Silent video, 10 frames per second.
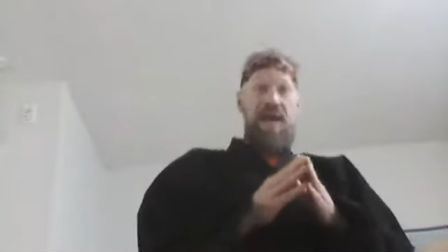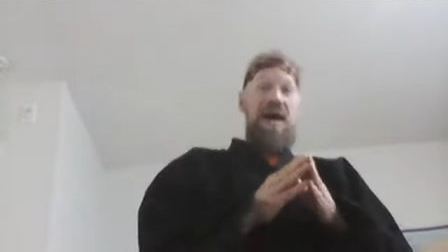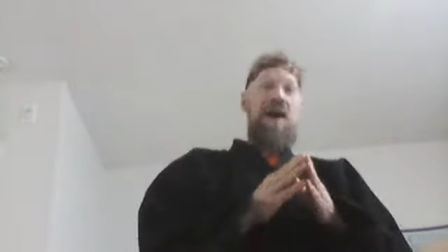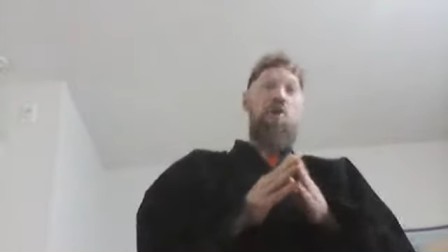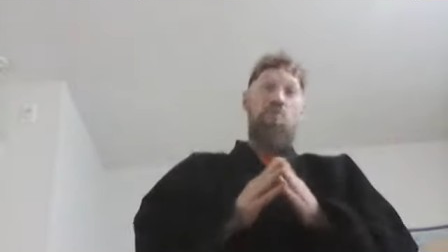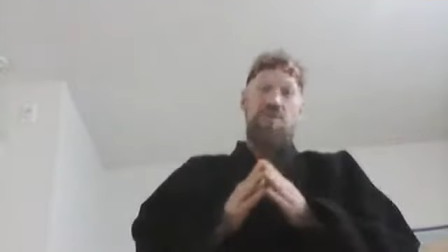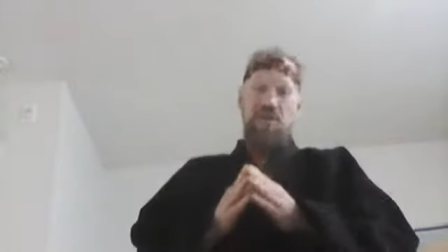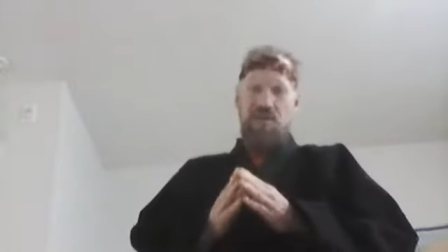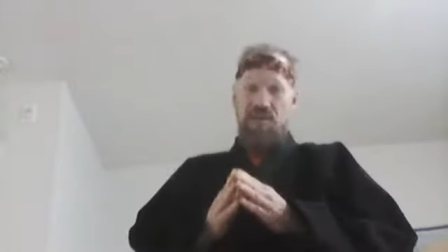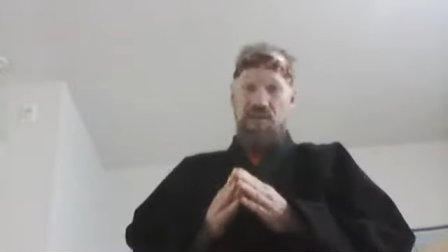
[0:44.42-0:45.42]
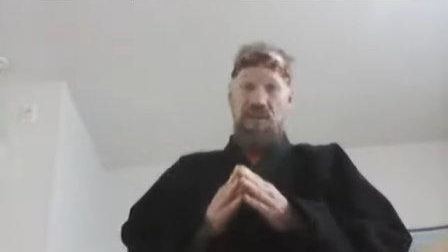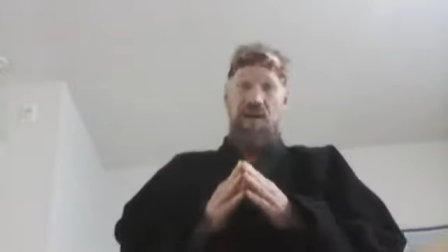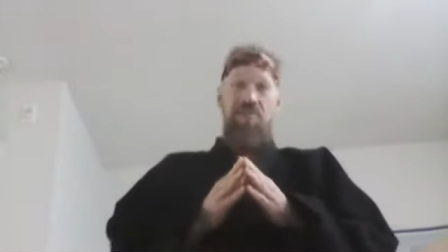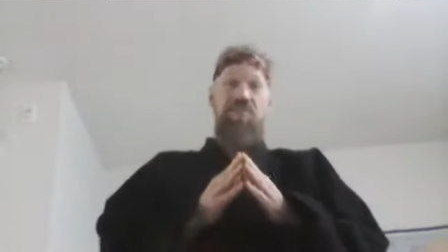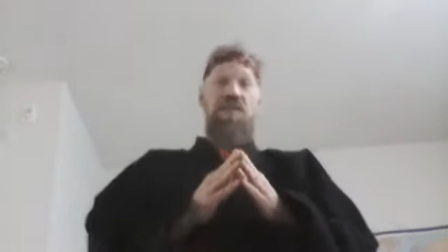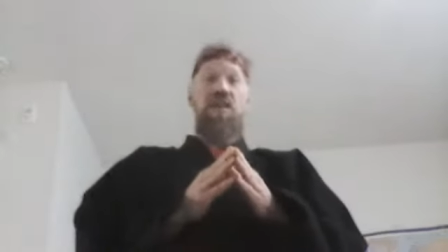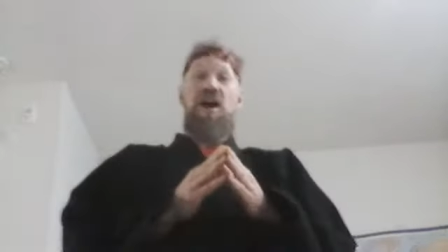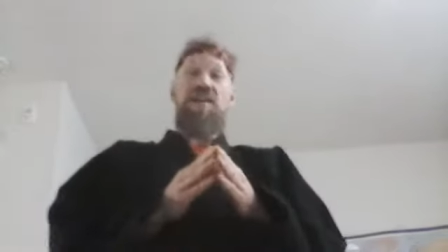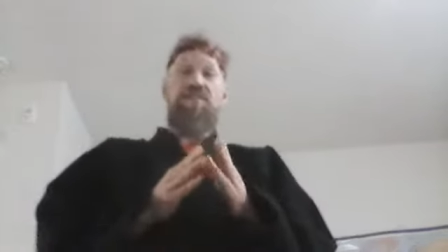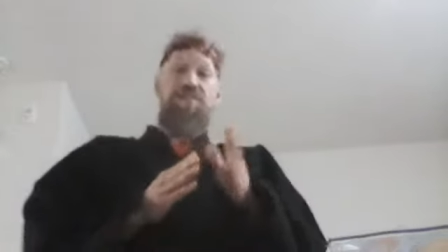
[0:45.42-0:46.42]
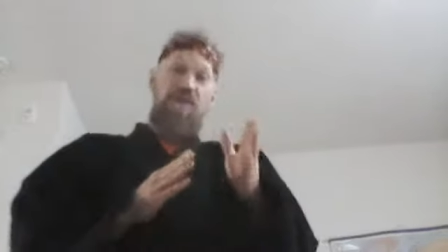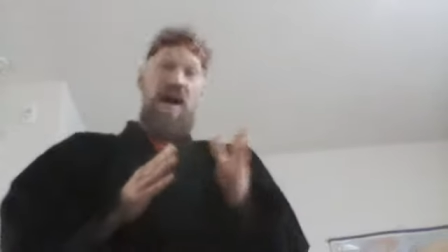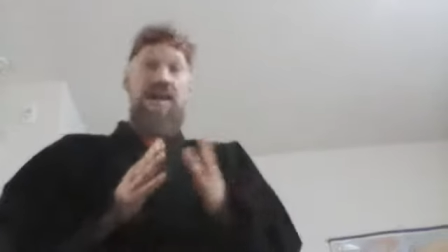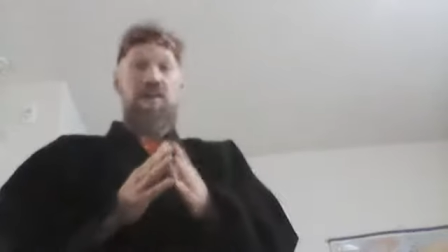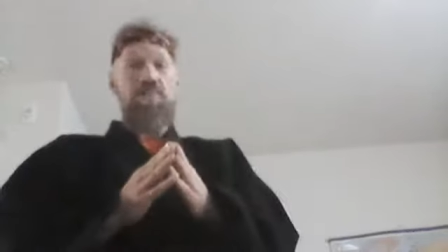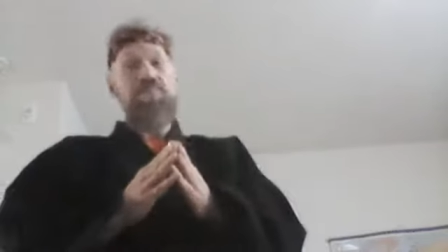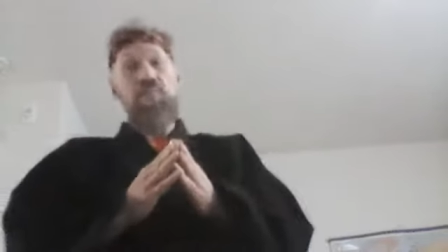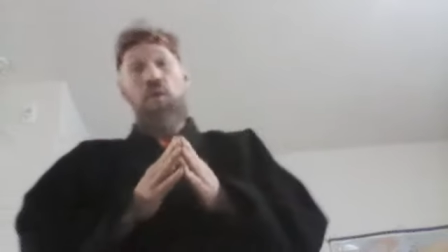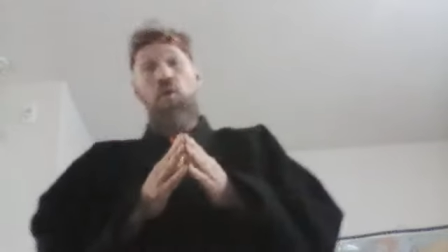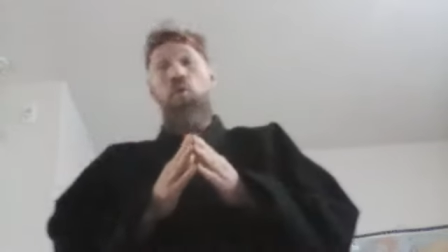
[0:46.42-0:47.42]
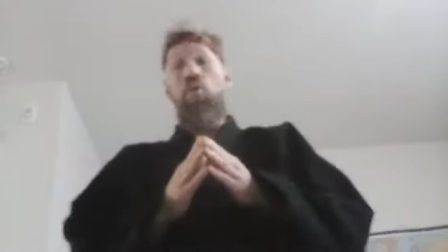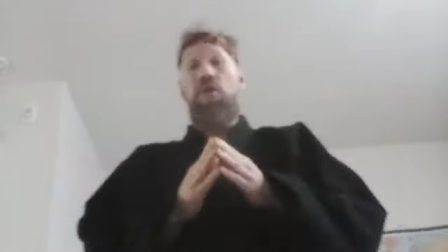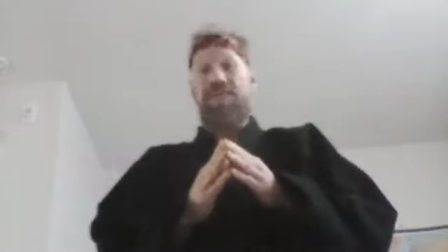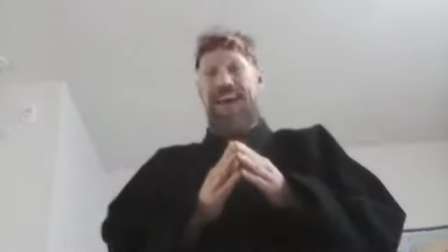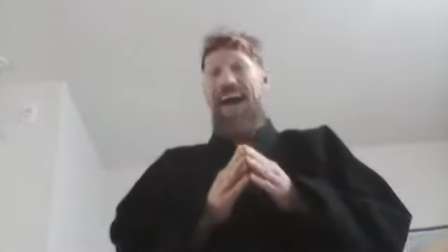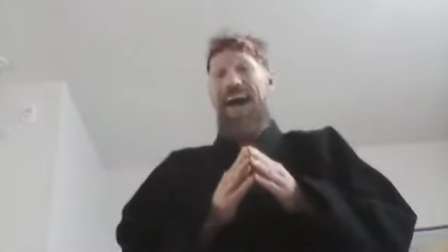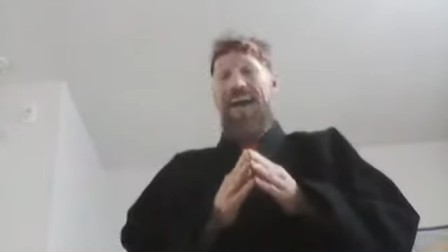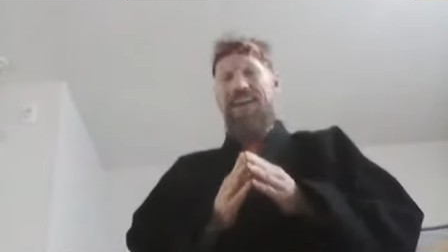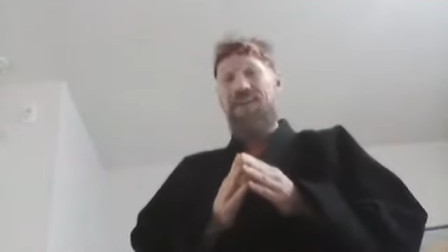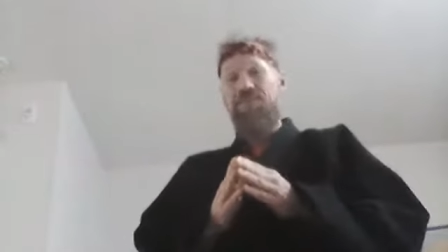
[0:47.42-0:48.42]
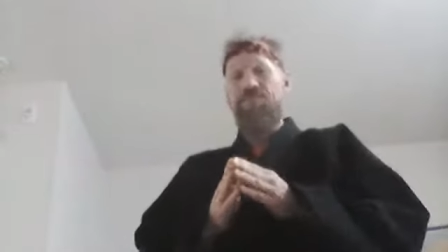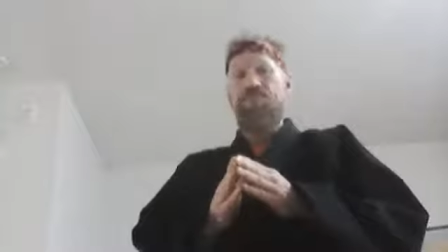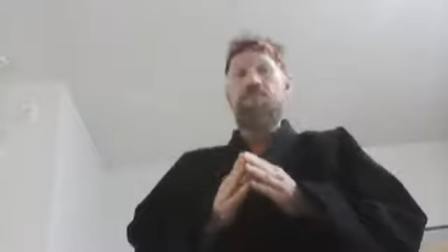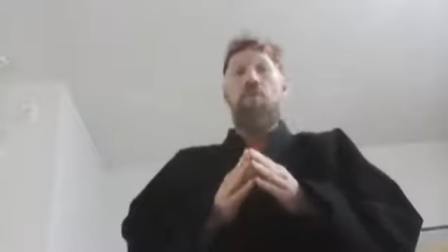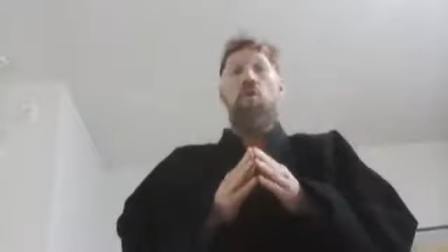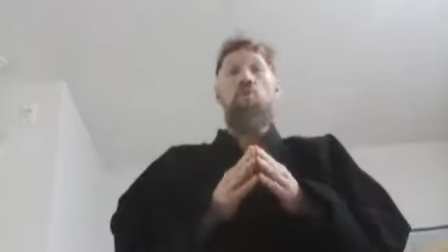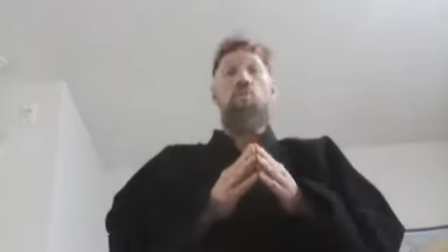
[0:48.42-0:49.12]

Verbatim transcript: out of the line of fire or attack or